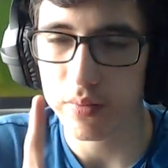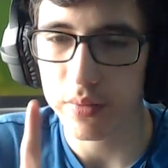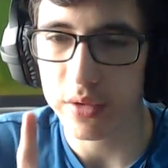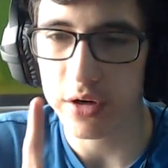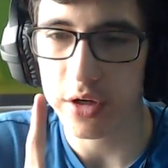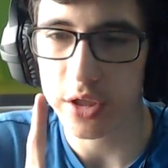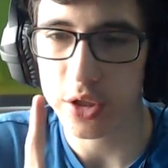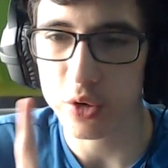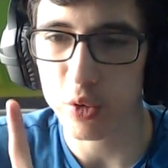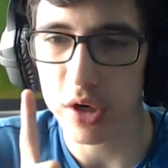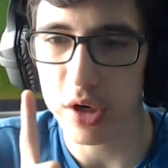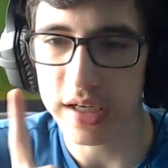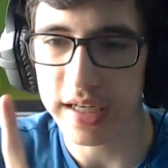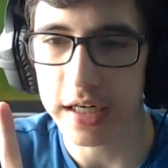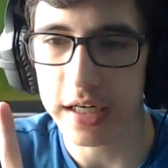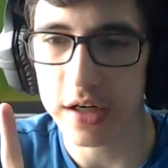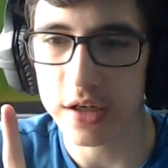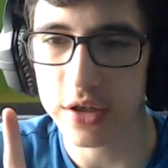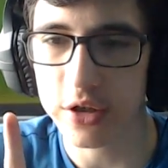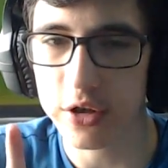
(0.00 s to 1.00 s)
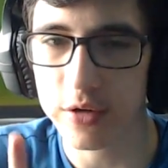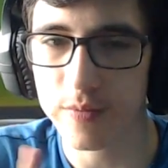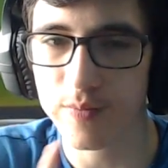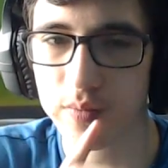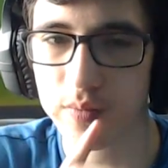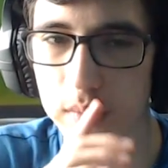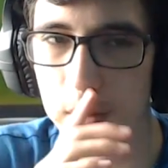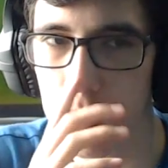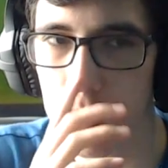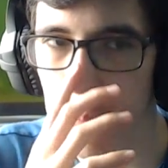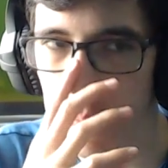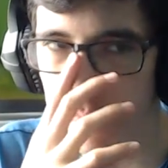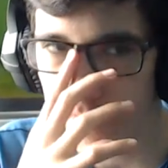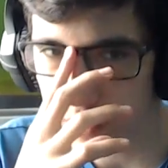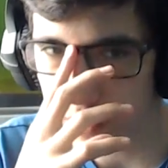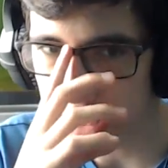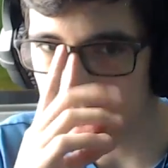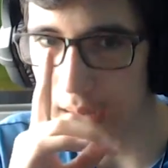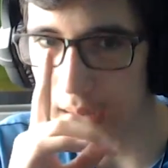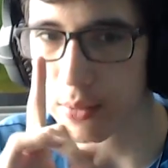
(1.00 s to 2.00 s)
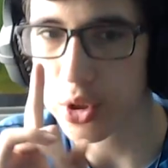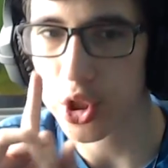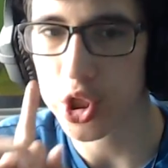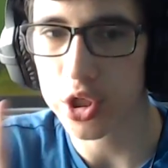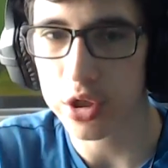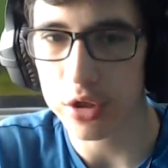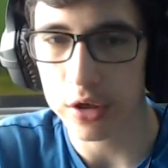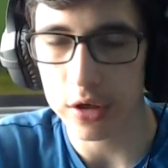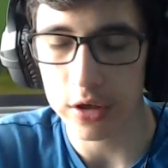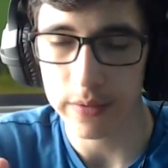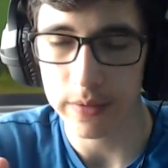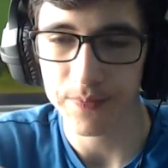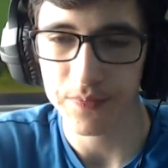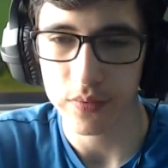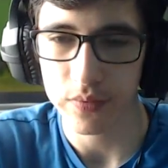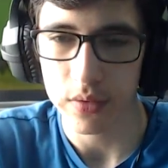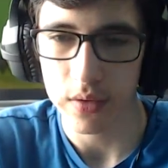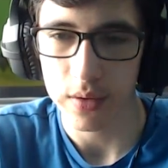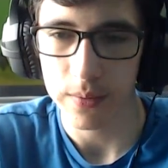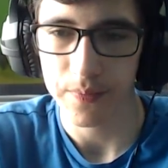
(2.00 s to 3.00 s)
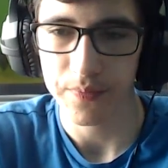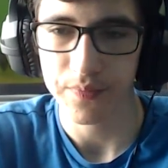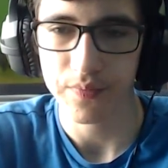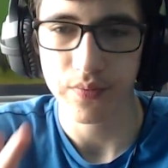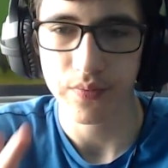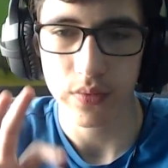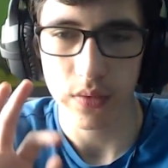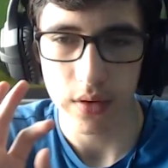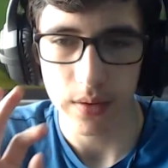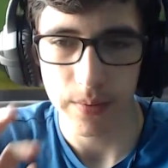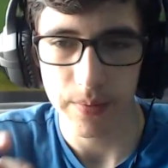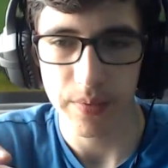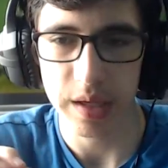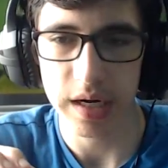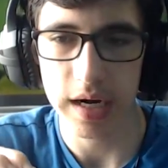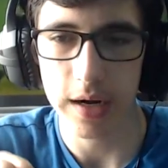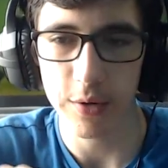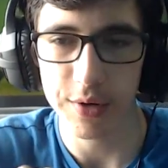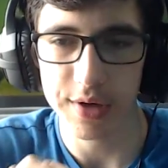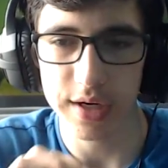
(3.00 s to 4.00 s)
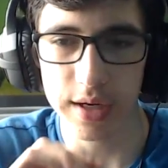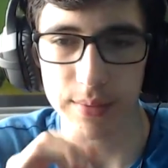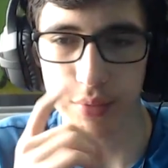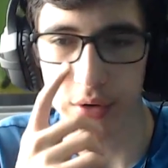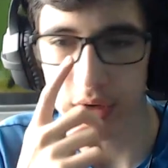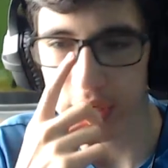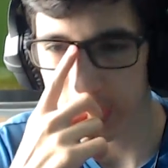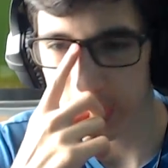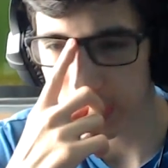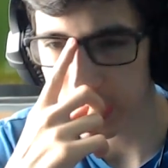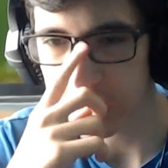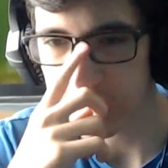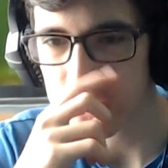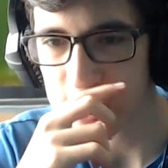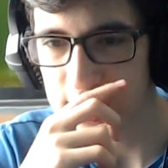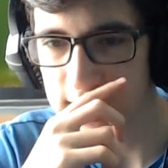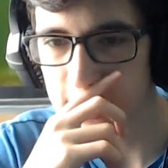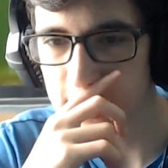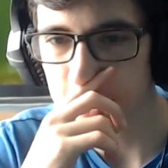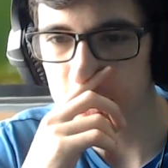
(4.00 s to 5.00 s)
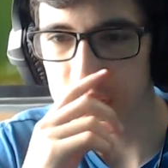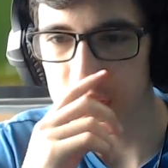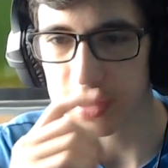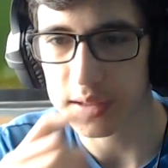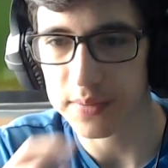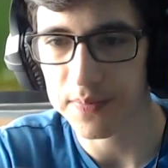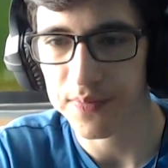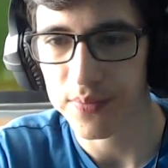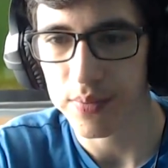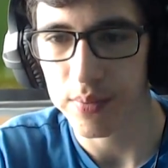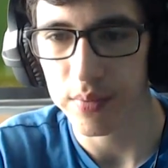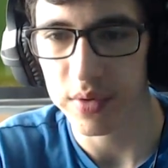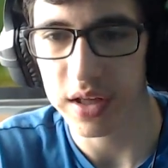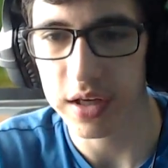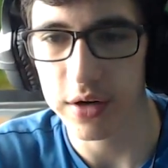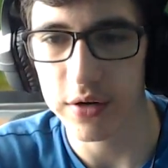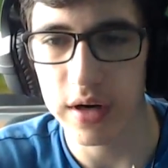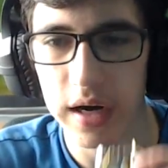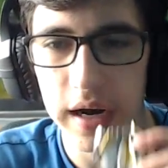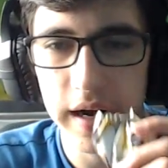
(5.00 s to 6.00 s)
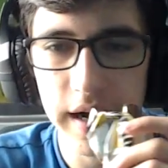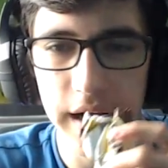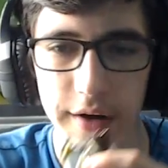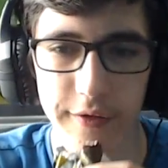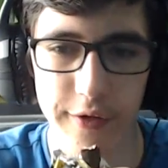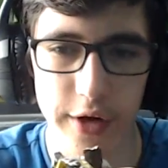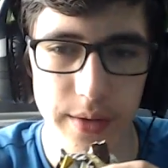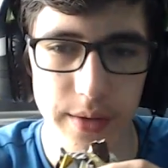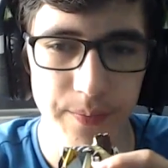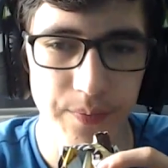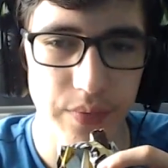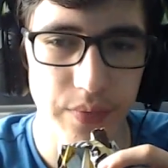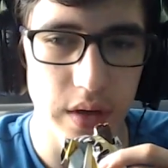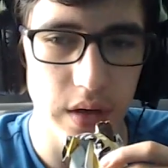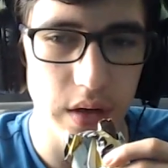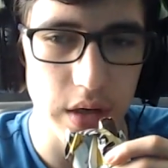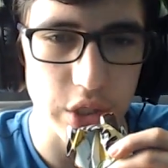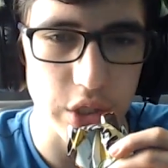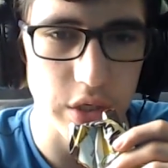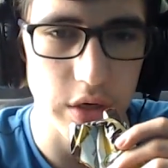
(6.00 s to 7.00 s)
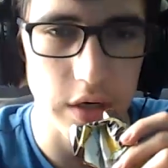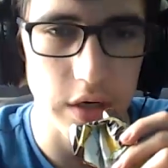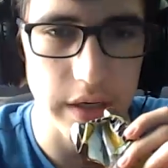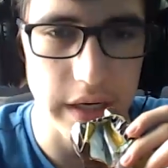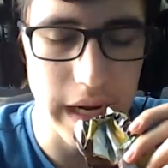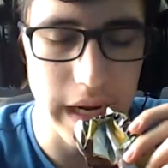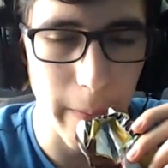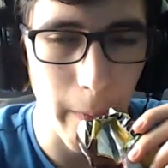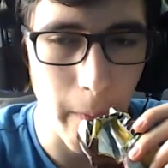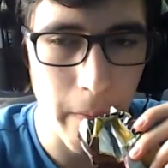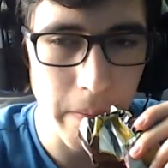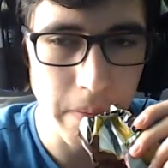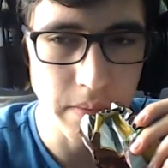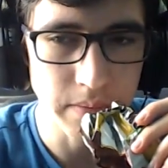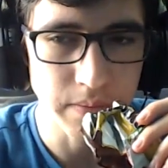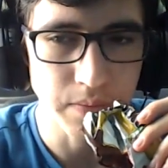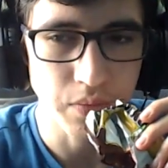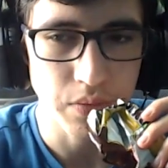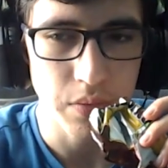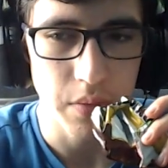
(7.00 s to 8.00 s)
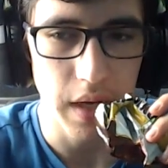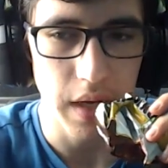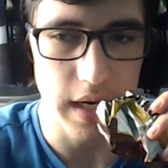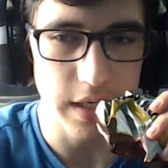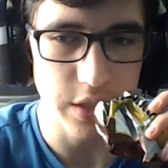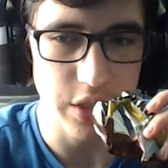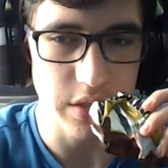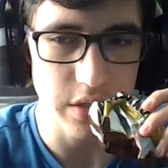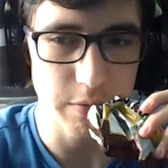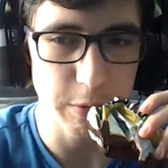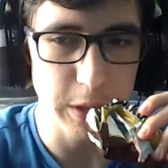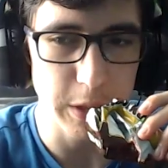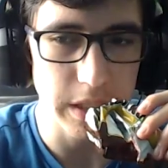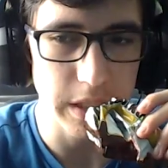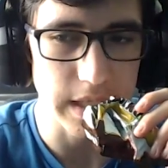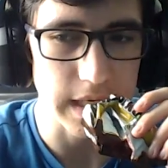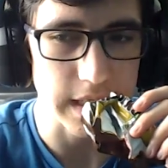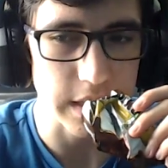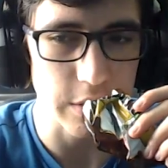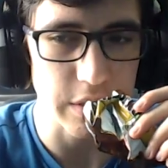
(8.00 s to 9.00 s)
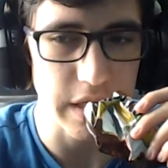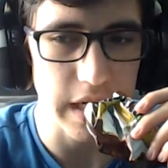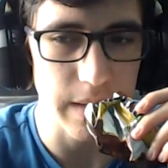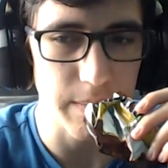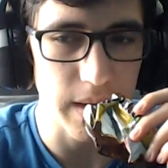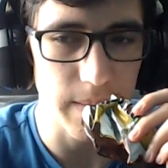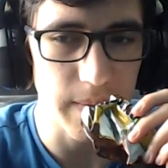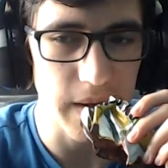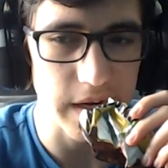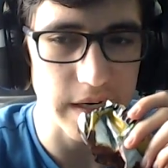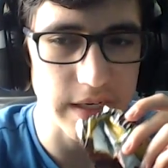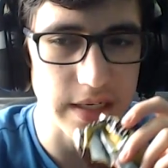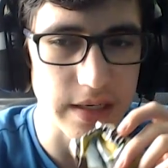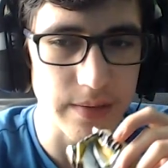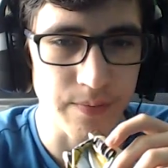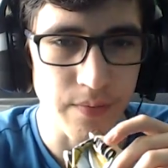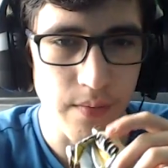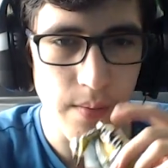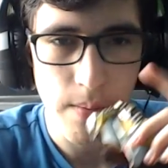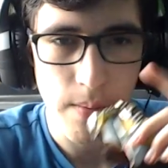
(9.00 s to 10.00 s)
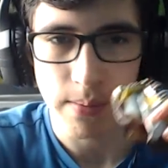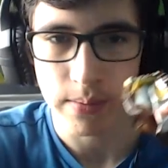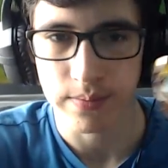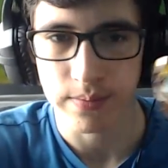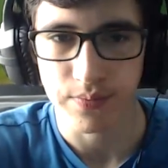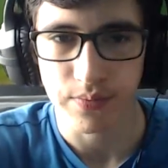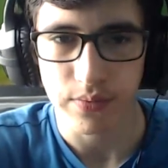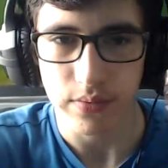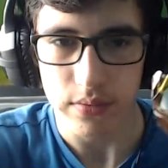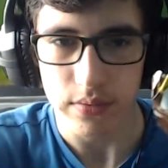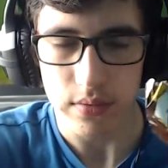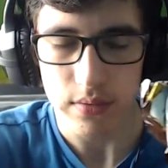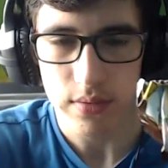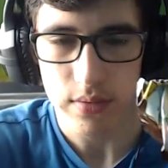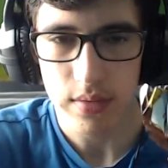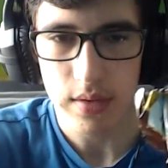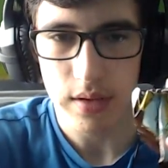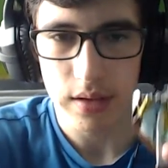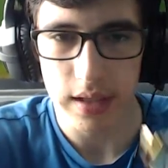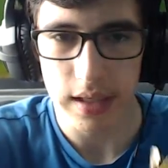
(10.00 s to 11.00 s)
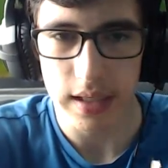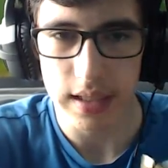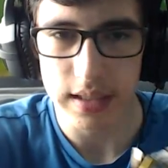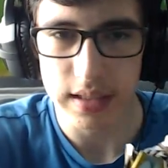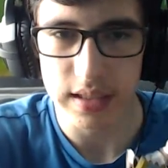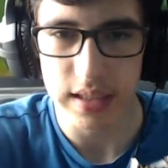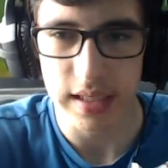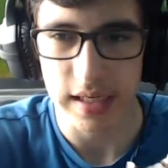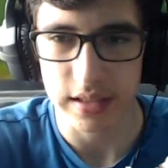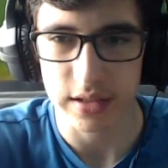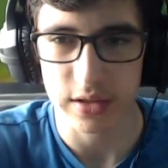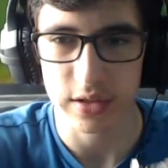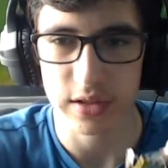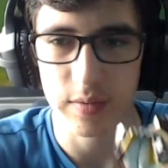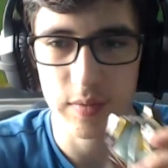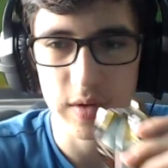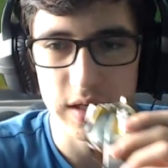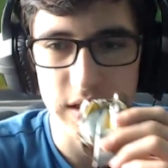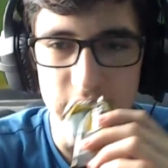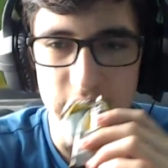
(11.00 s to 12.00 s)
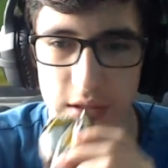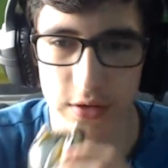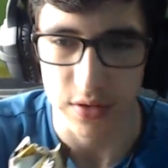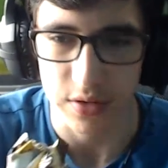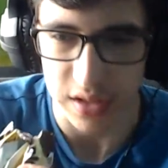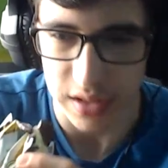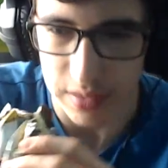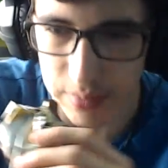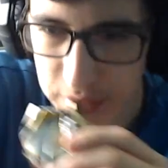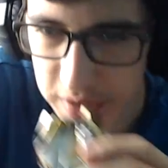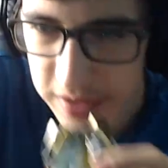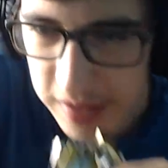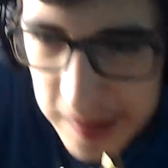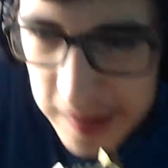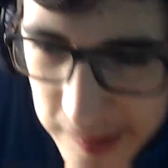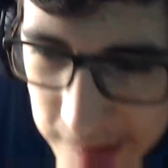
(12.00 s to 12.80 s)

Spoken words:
there was one character I'm sure that I will end up putting inside the series, but they do not have a shark name. I actually really like their name, but I'm not gonna say it so somebody steals it, but